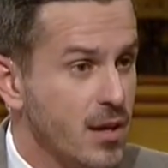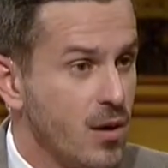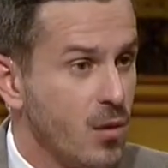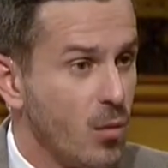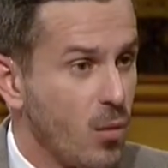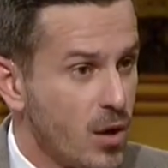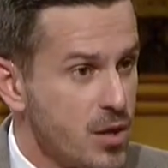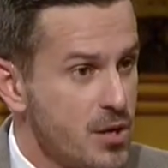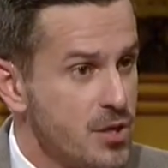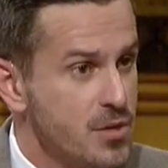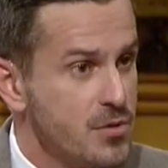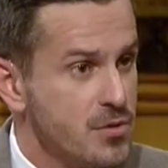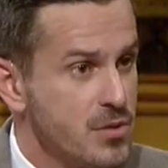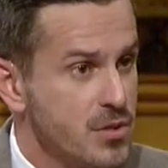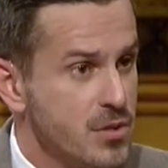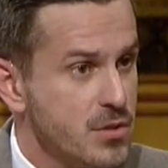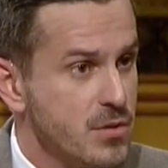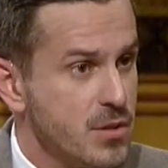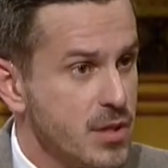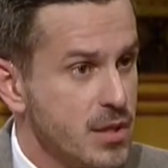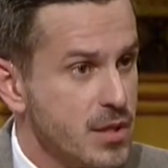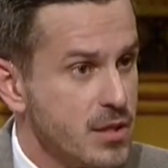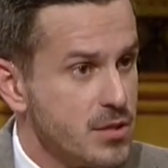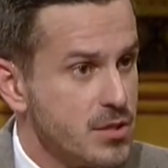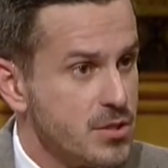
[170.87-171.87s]
What are you
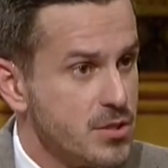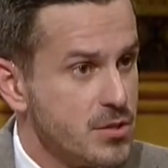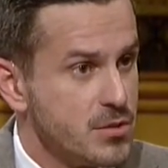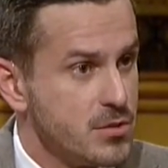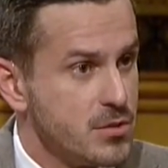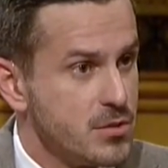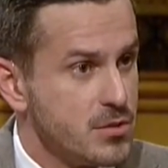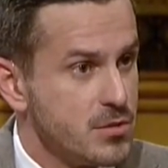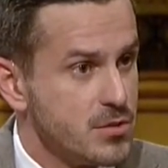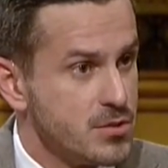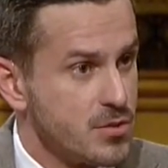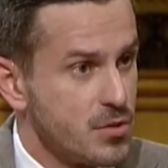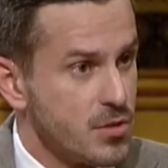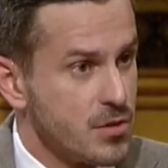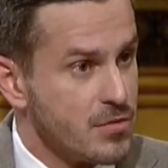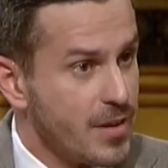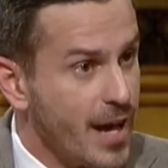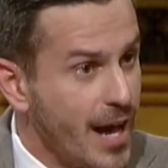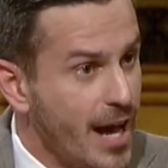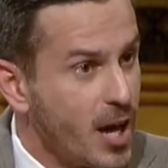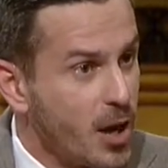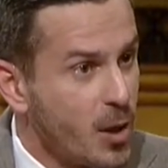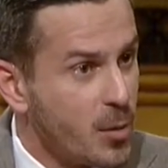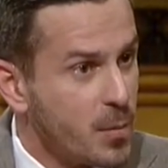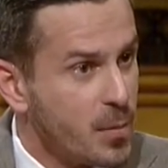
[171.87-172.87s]
doing to sort of
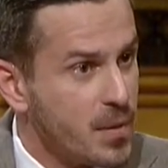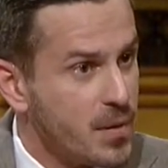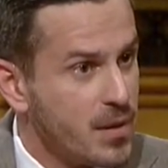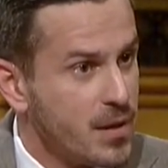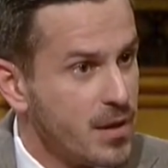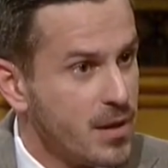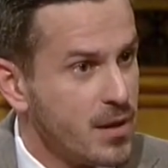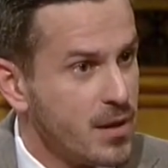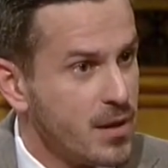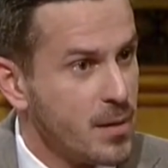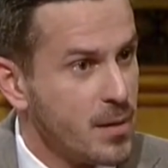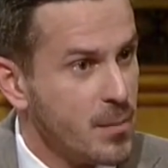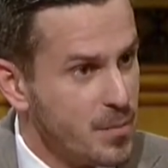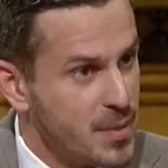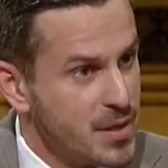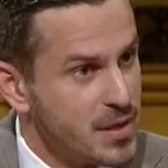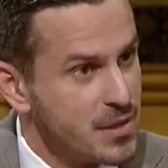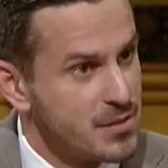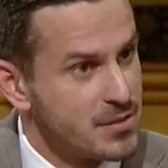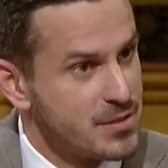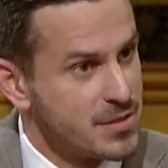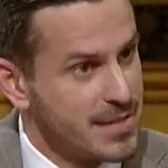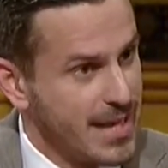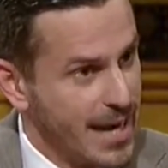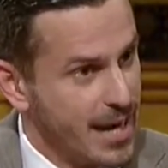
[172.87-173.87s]
help
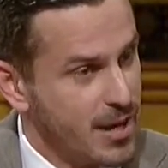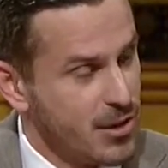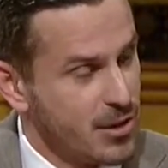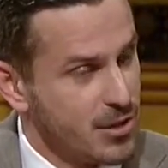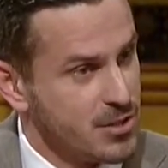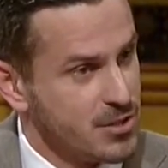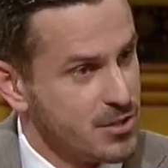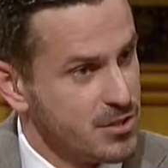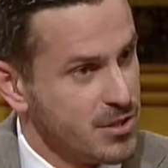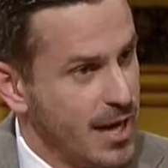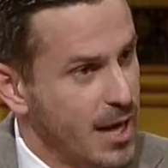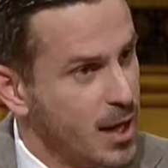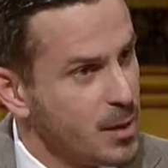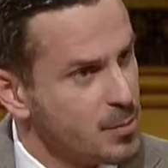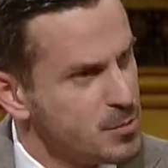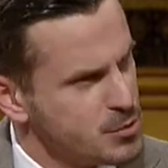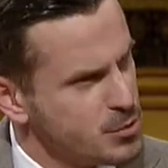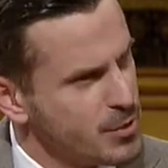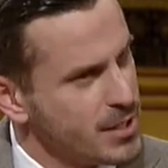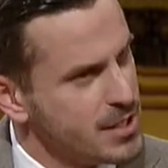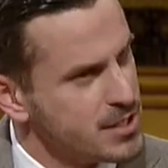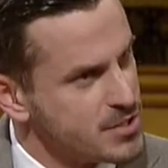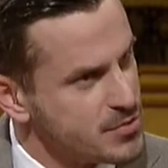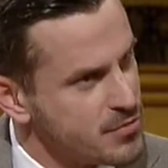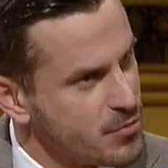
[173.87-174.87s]
build character, help
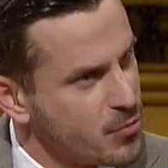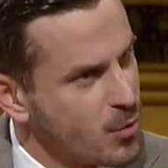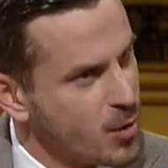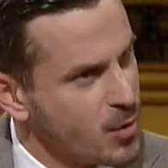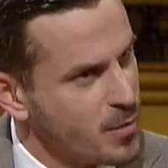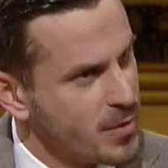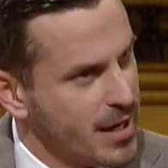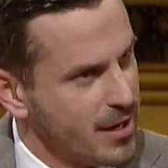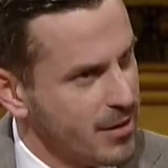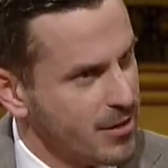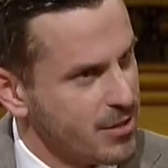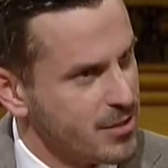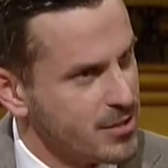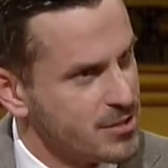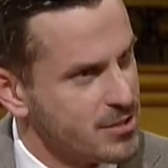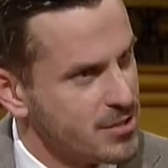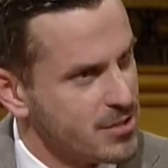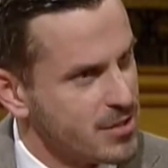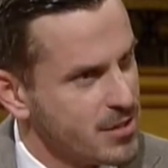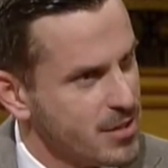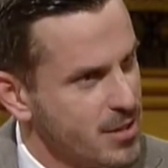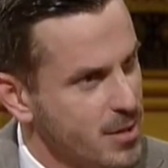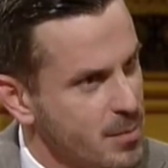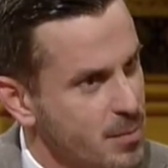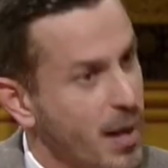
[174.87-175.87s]
transform
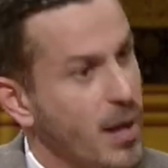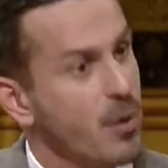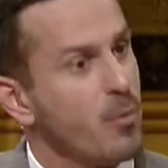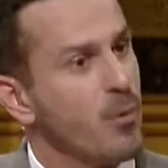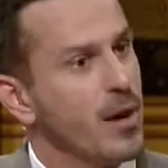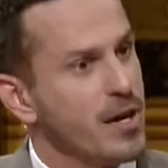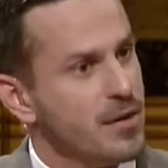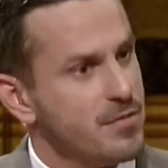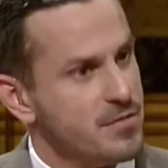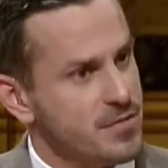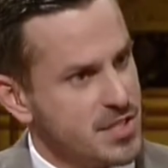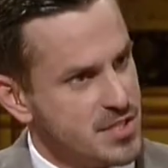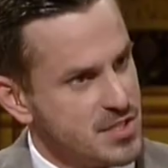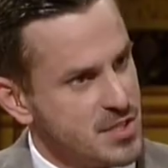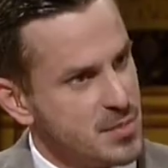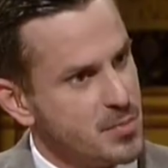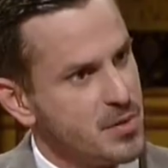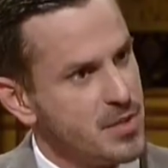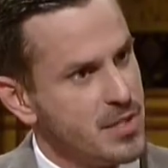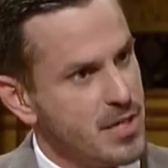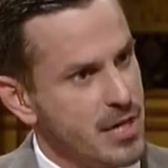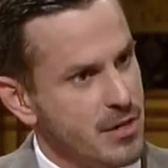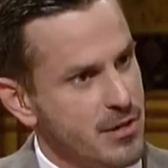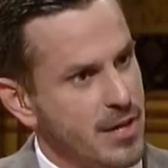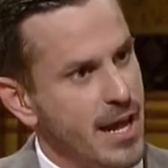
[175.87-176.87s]
character by way of
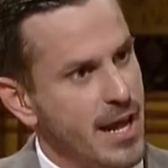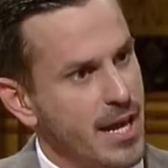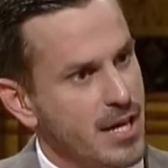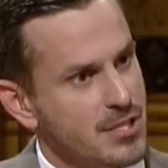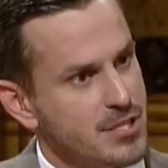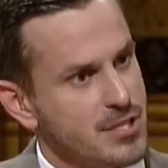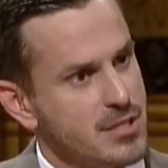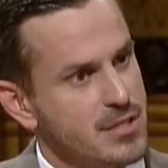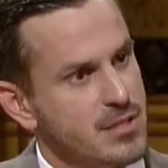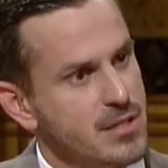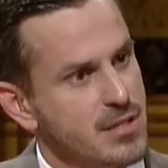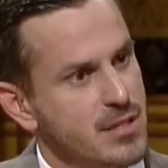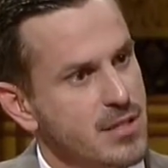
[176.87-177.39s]
disciplinary action?